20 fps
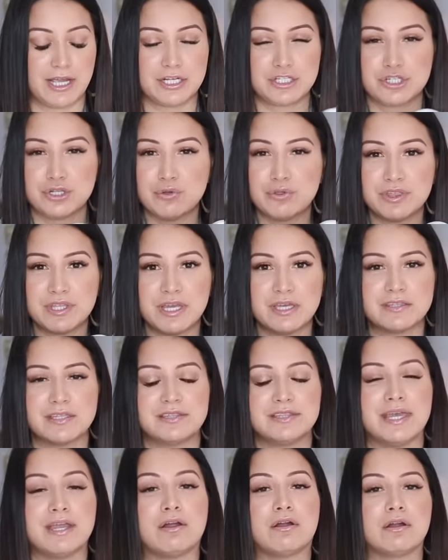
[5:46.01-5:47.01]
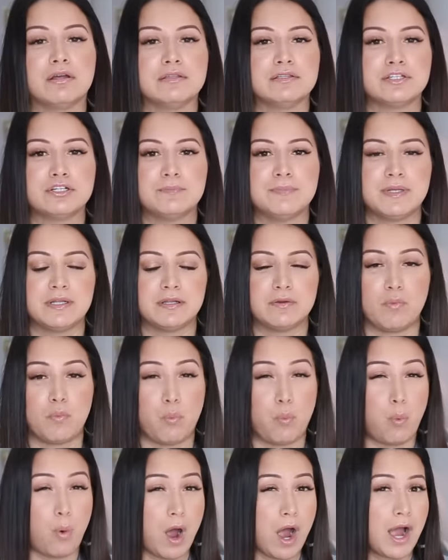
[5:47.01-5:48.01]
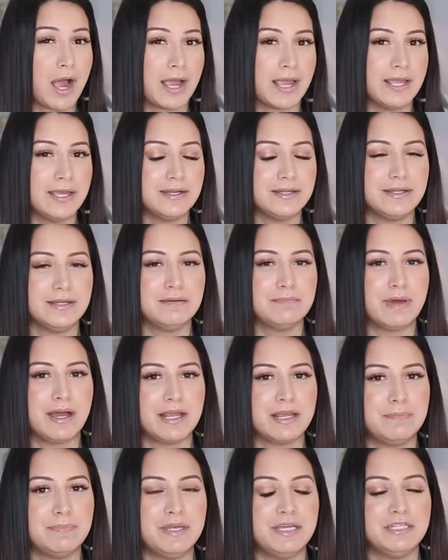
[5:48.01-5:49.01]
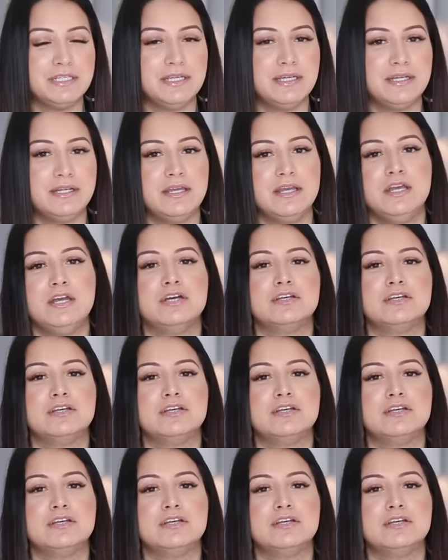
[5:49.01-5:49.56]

I do think that they are a little bit wide in my opinion.